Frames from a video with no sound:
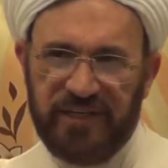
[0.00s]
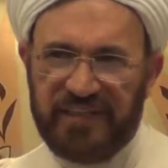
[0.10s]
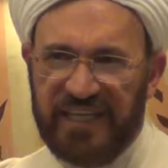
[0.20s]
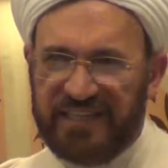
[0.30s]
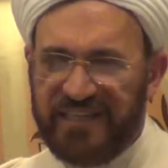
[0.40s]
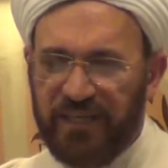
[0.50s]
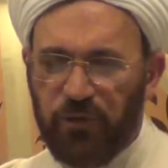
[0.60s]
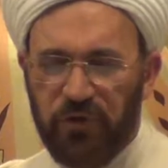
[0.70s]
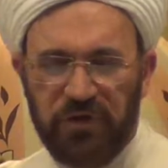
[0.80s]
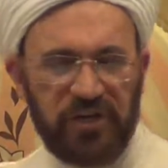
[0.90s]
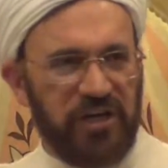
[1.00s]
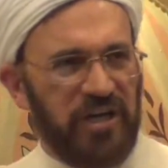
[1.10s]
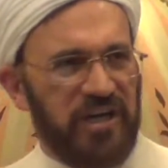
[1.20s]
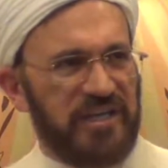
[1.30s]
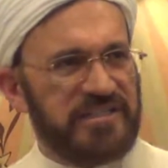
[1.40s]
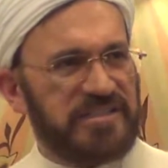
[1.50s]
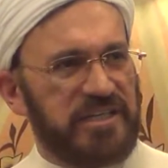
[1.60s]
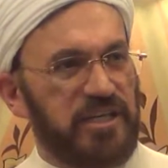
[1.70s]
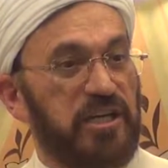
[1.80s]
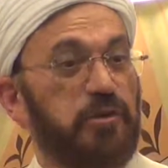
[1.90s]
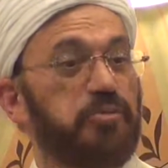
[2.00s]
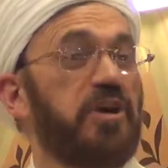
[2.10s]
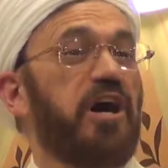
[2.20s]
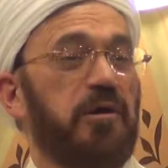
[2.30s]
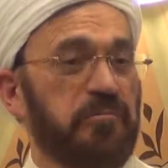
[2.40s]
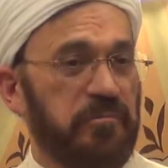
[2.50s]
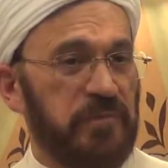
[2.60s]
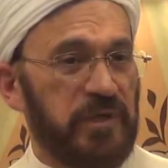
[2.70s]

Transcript: that they organized a prom